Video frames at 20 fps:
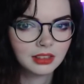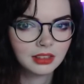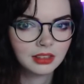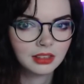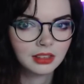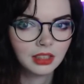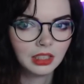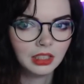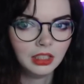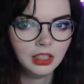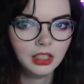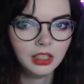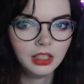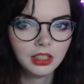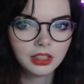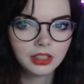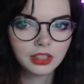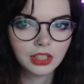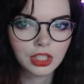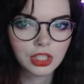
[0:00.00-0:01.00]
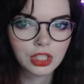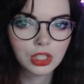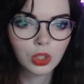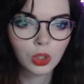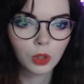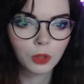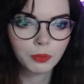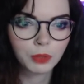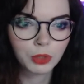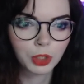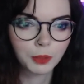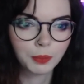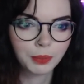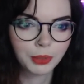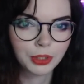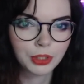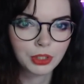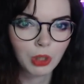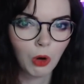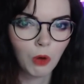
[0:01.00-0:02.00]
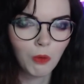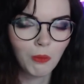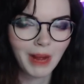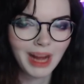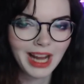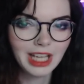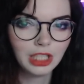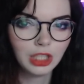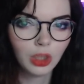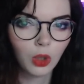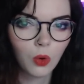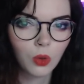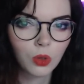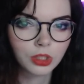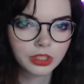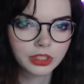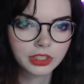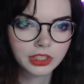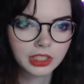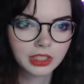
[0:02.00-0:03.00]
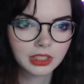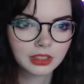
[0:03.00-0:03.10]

The stormtroopers! Oh my lord!